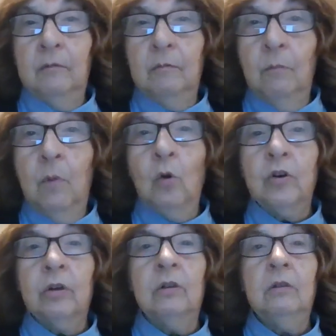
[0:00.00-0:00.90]

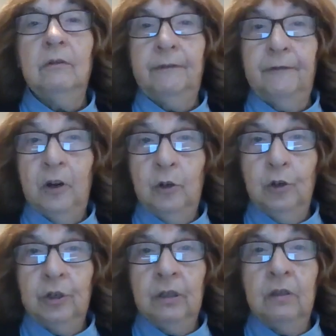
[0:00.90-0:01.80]
motor
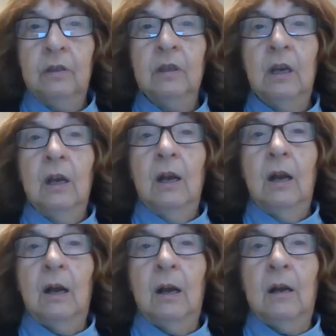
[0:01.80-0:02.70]
functions
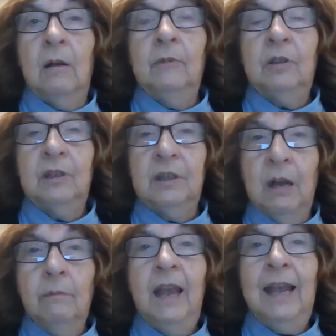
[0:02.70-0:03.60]
um,
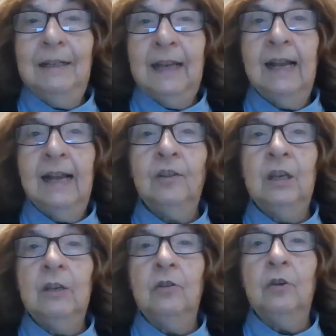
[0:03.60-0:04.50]
some
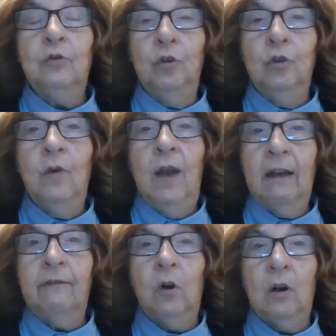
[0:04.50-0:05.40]
ataxias do
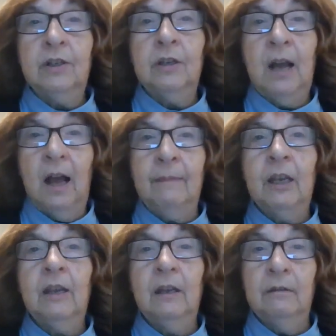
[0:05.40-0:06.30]
have
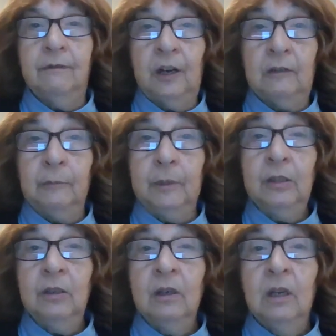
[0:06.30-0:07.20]
autonomic
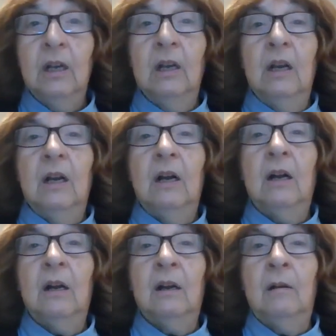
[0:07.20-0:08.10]
involvement
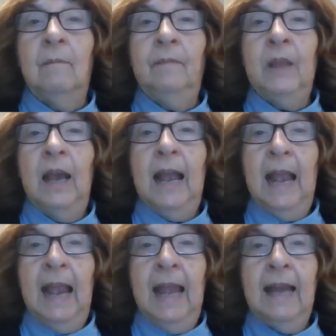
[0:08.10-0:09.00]
um,
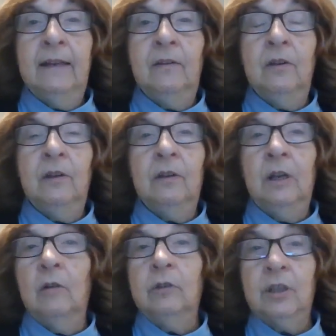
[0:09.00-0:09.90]
and, you
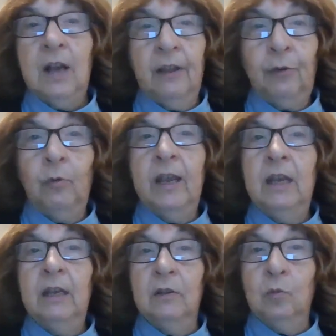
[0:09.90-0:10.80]
know,
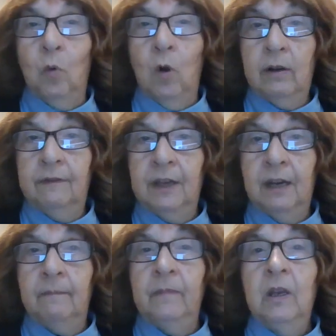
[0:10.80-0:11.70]
SCA3 is one of
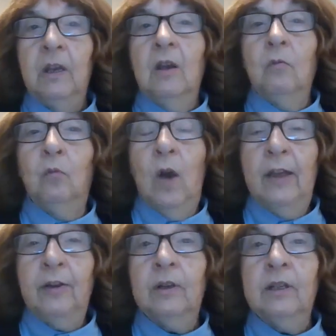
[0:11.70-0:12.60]
them.
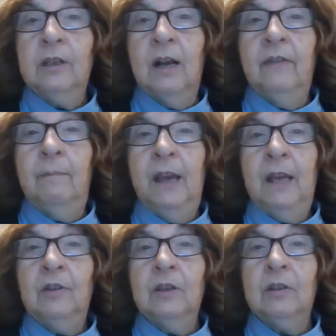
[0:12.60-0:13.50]
Whether it's on the
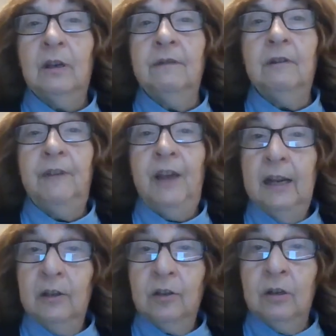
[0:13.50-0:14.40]
basis of the
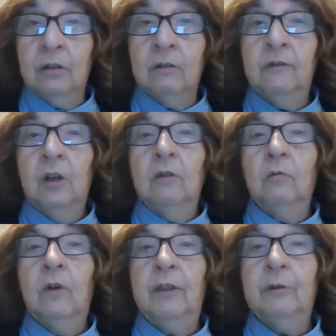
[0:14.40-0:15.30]
vagus nerve,
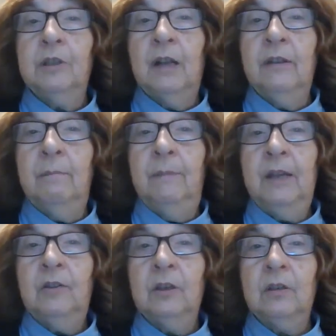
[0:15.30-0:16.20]
whether it's on the
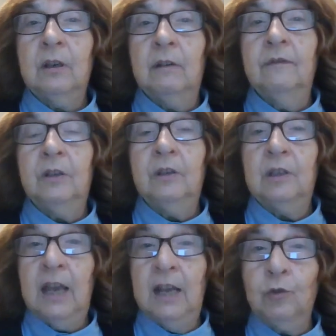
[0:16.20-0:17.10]
basis of the
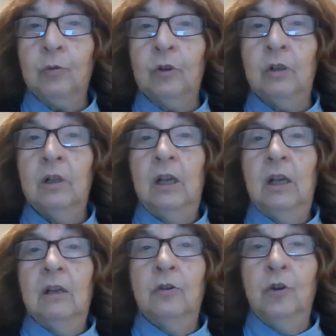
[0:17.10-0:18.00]
central
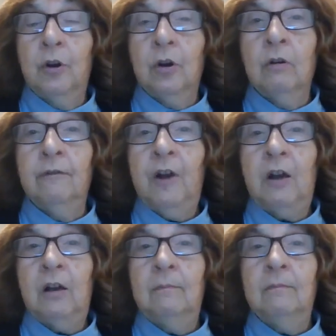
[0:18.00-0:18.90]
nerve
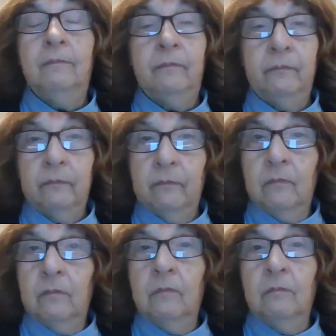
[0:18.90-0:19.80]
um,
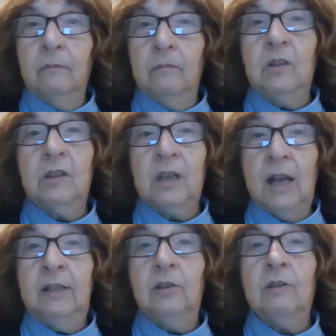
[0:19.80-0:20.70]

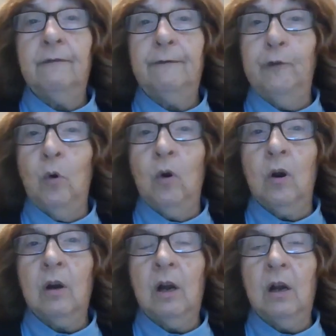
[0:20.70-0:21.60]
sites
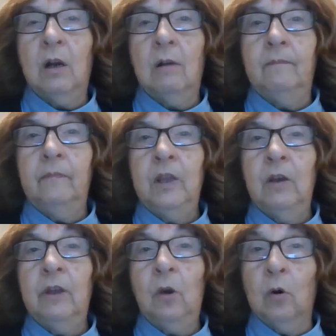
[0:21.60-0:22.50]
for um, you
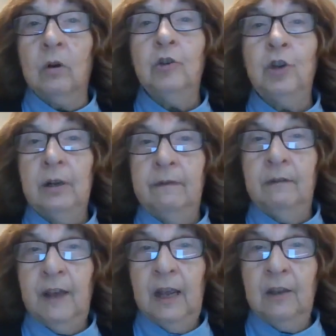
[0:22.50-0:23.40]
know the origin of the
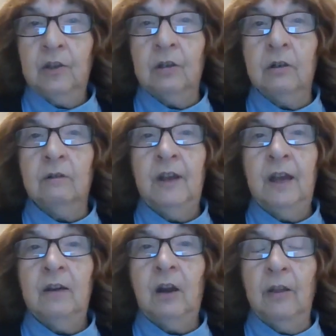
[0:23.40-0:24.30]
vagus nerve
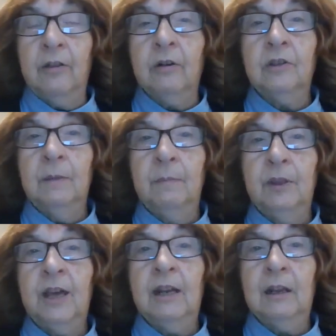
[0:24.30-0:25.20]
and other
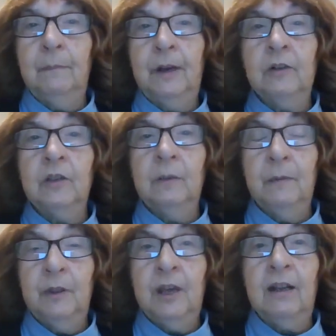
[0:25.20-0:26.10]
sympathetic and
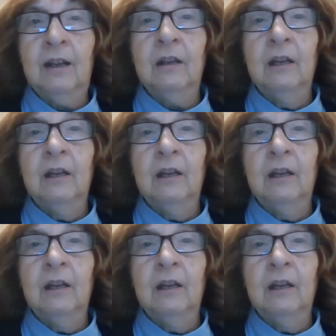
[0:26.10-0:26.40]
parasympathetic